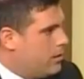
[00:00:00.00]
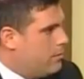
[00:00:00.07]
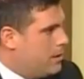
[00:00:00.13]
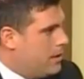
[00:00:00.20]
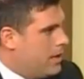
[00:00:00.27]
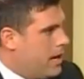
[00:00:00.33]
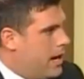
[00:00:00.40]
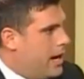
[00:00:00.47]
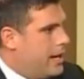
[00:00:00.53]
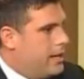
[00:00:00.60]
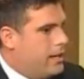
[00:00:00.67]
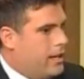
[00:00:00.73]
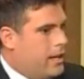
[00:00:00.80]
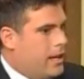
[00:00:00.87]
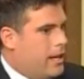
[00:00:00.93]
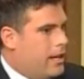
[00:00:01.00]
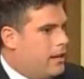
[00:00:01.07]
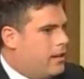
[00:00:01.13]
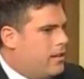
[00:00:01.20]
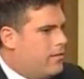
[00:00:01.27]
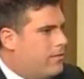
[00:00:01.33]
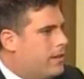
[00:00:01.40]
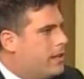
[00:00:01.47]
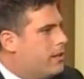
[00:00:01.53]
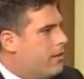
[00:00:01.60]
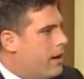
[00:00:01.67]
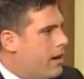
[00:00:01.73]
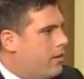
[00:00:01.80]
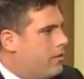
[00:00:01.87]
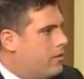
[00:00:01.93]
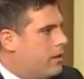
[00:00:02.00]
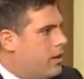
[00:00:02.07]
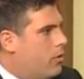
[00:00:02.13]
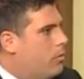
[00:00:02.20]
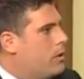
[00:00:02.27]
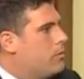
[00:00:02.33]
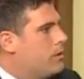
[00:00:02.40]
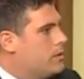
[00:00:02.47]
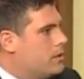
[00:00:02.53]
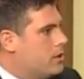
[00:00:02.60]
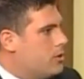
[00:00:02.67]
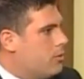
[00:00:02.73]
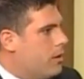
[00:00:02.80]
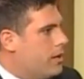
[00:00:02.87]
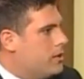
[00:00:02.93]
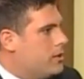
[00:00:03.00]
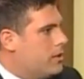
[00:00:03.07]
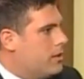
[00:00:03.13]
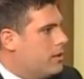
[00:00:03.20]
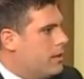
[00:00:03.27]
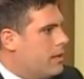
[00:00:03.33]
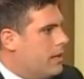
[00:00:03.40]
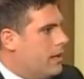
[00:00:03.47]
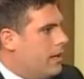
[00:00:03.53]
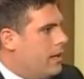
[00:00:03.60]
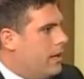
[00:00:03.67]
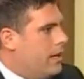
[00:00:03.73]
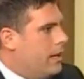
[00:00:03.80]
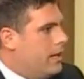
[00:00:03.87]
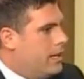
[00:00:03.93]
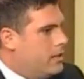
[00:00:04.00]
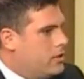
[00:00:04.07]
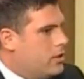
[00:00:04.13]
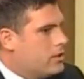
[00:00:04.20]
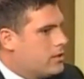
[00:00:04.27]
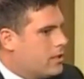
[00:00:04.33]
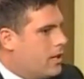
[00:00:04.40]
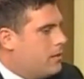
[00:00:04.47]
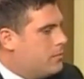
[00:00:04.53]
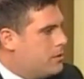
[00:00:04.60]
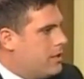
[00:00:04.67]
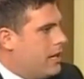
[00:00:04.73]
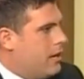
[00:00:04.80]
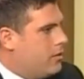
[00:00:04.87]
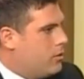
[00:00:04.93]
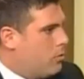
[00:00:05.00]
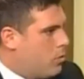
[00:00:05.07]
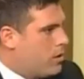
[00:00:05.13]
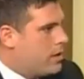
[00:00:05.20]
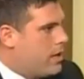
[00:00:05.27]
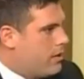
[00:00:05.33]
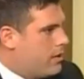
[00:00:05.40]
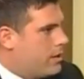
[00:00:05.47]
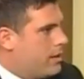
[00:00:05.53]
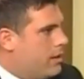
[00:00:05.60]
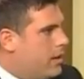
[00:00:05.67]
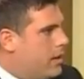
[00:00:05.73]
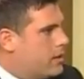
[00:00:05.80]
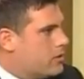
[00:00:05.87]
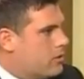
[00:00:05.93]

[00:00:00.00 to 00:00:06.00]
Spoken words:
look them in the eye, and figure out a win-win situation. And it just comes down to work ethic and